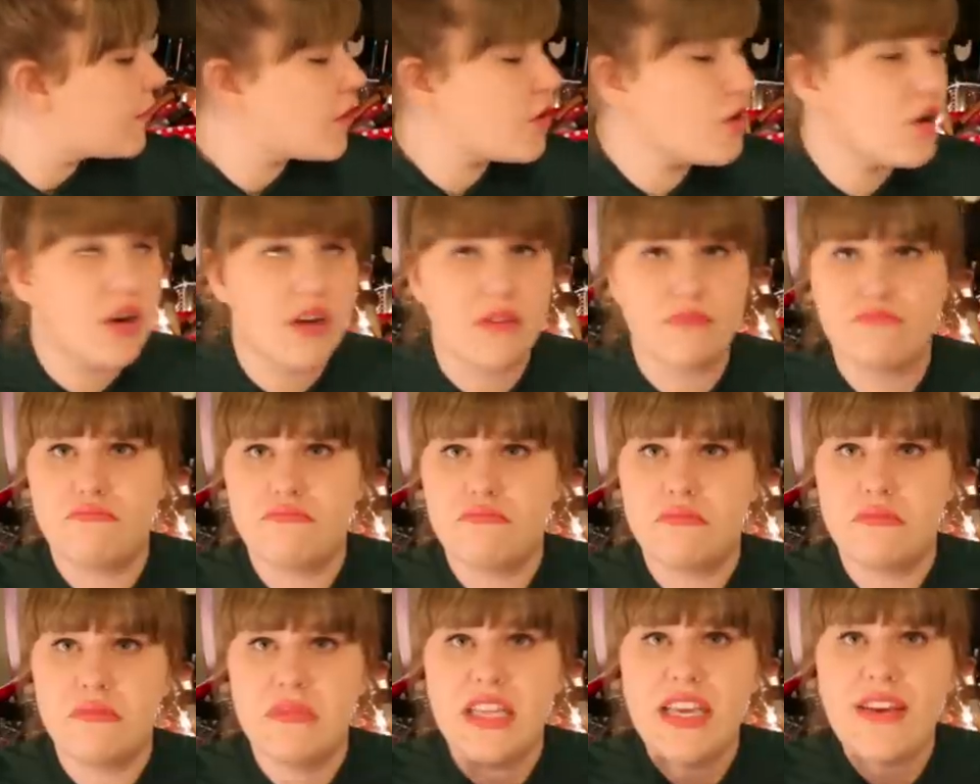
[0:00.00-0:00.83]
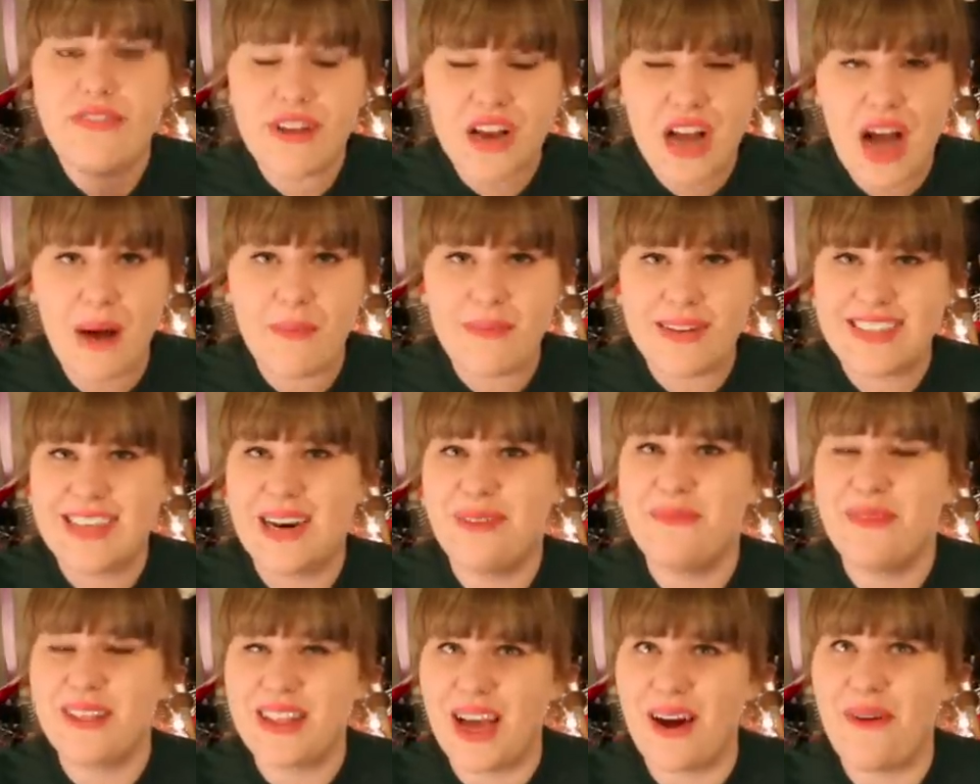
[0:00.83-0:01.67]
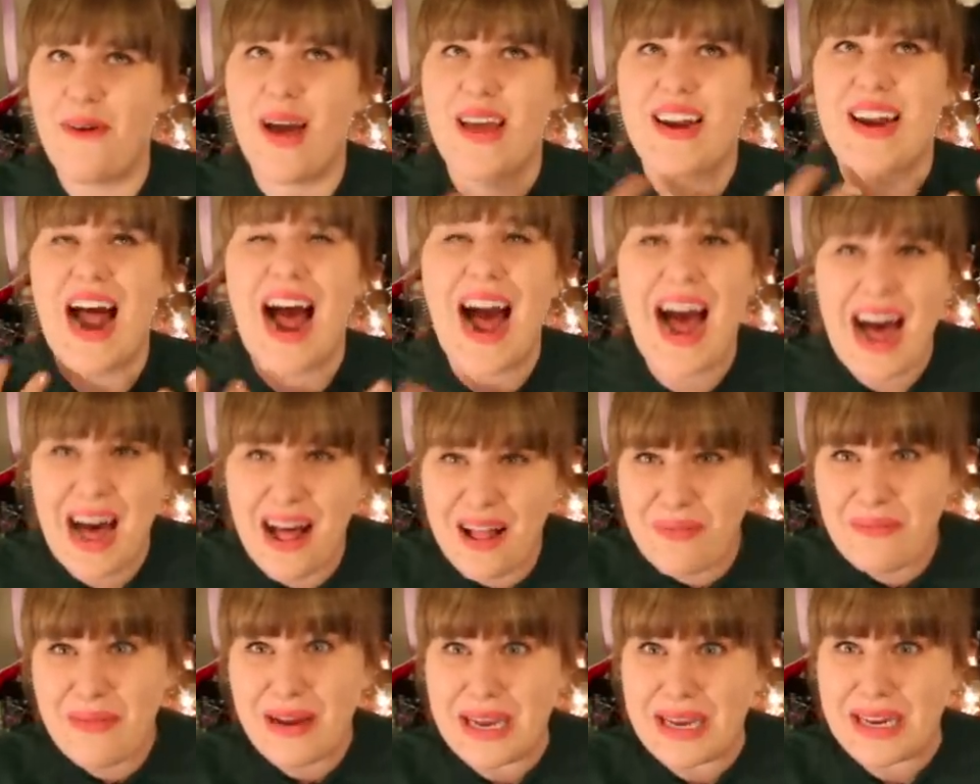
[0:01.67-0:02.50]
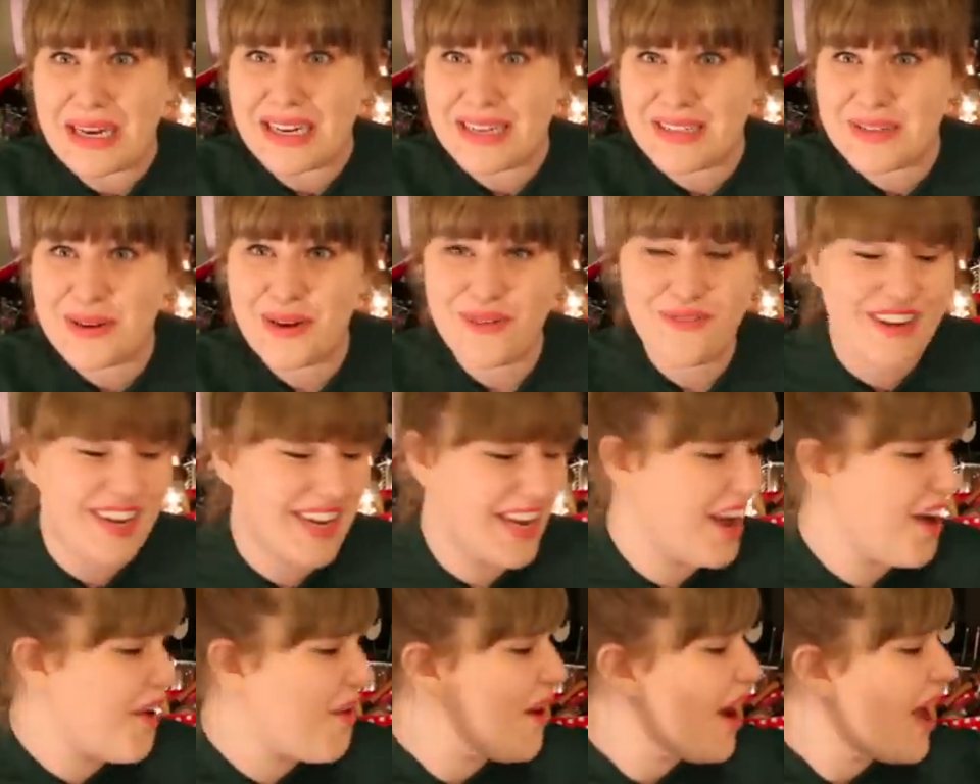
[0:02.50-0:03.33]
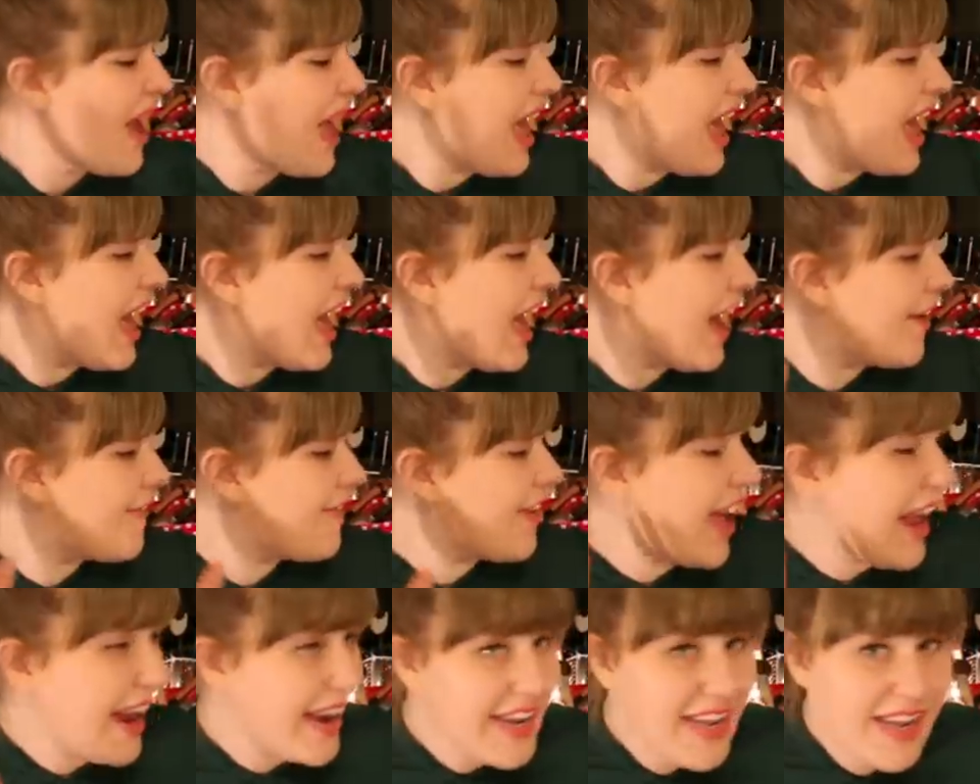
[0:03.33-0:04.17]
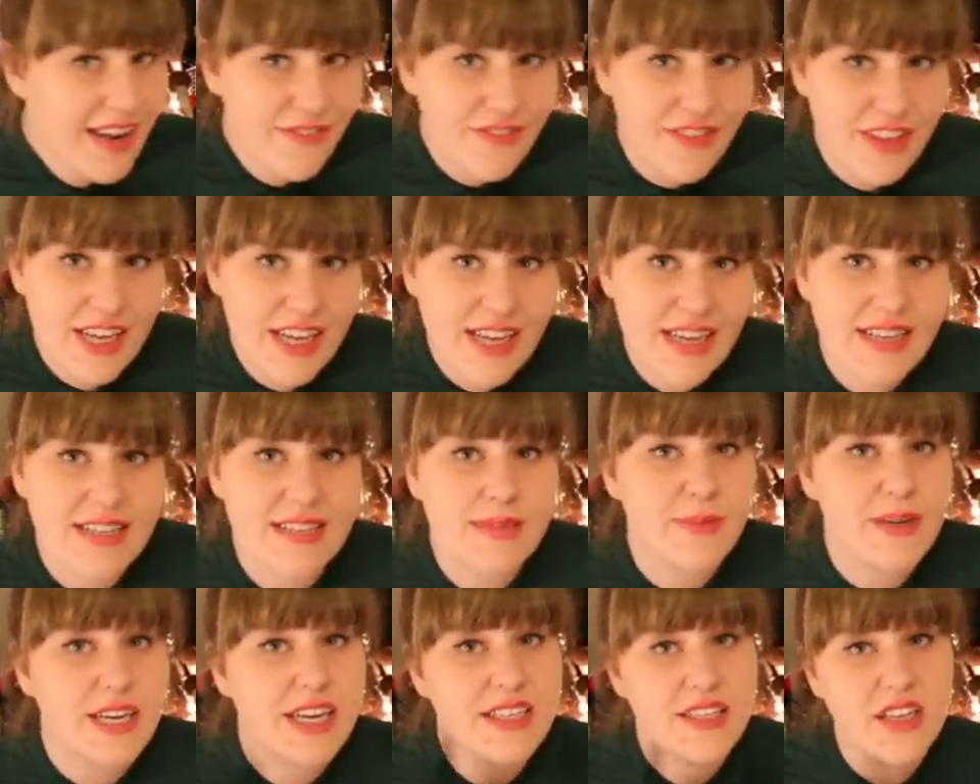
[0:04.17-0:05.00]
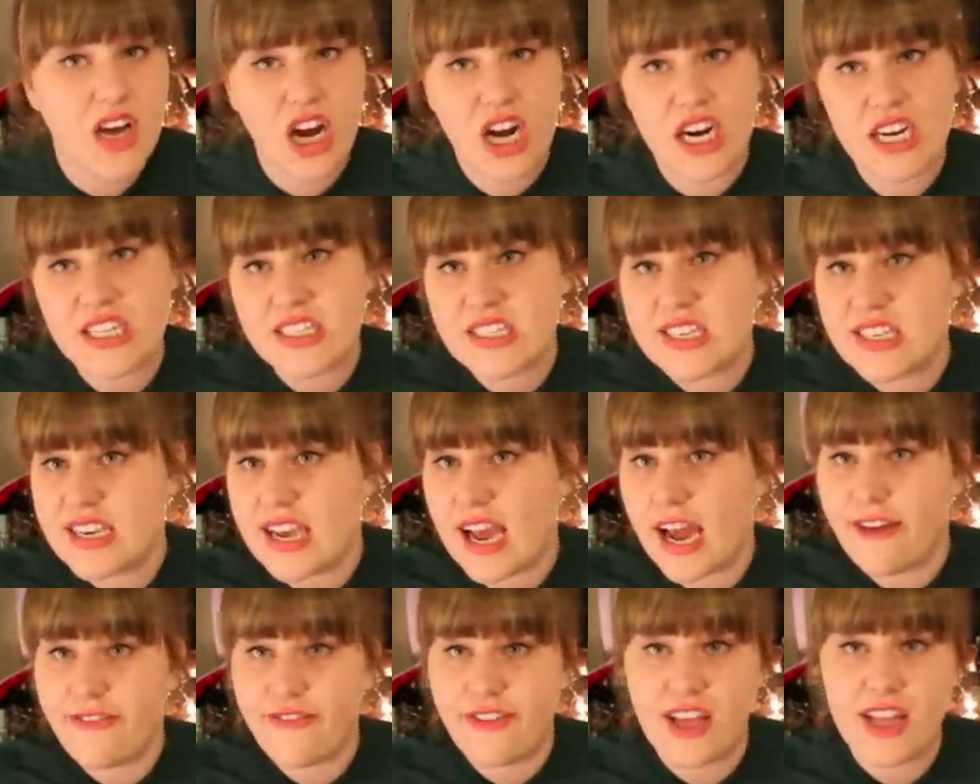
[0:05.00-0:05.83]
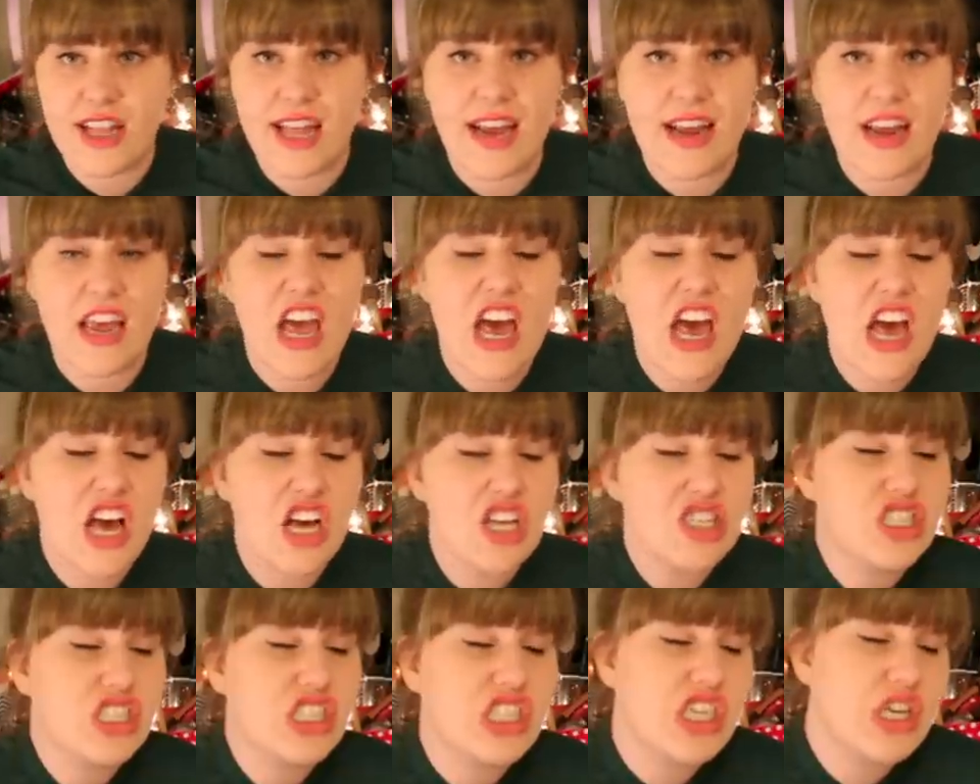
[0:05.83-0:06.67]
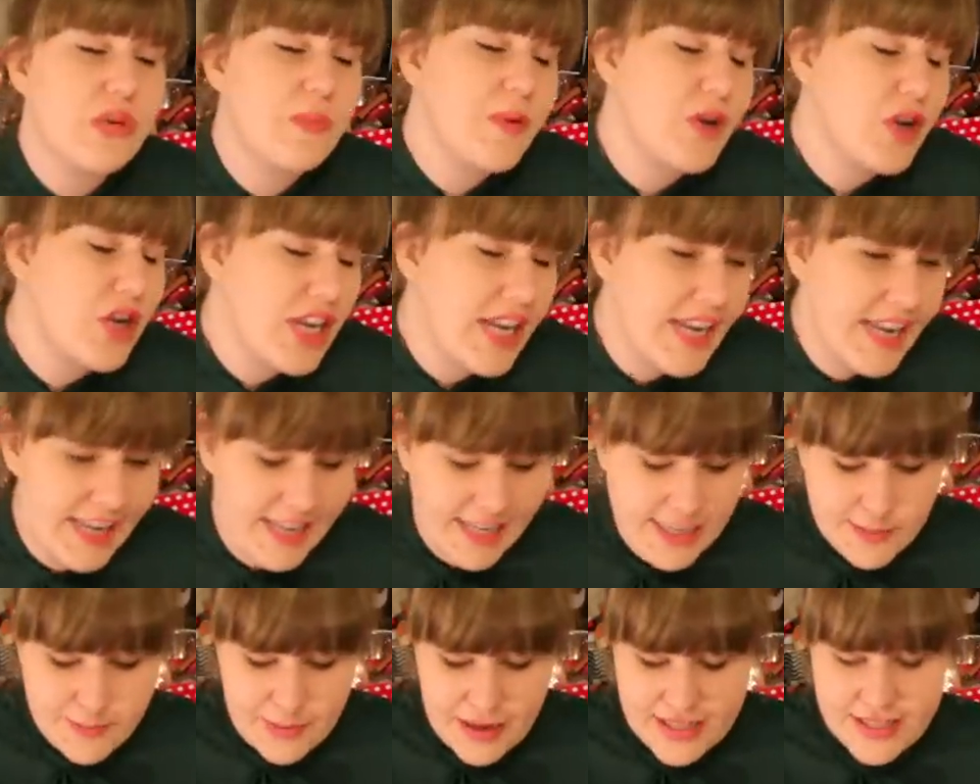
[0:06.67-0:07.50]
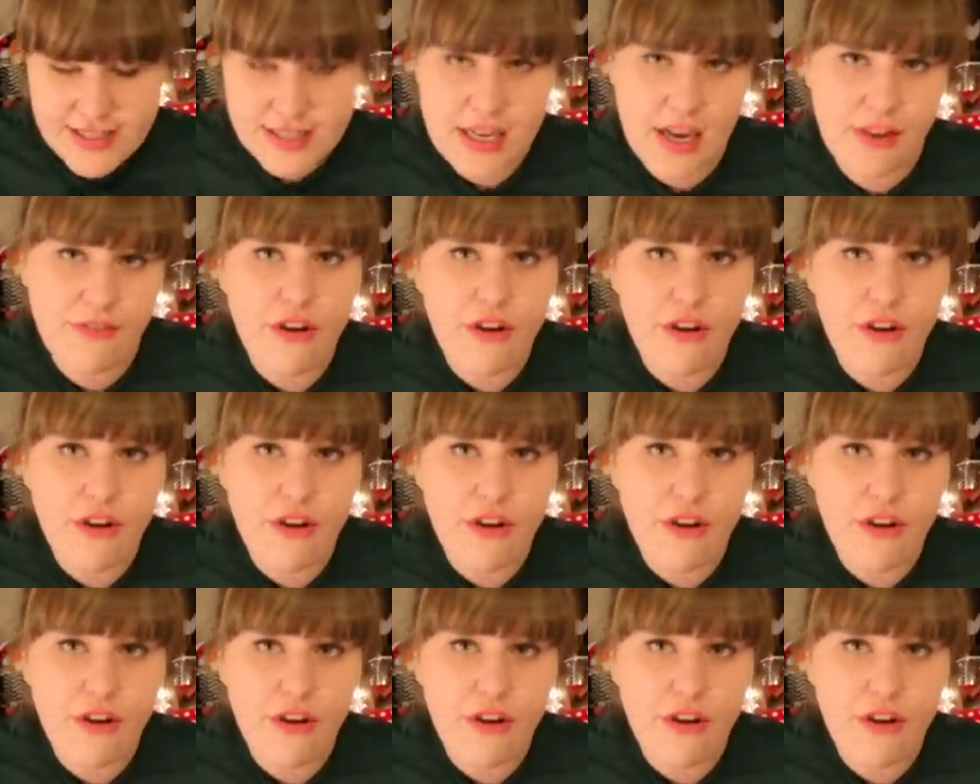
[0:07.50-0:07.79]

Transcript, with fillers: or leave a comment down below and I'll make it into a video of any of these because honestly I feel like super inexpensive.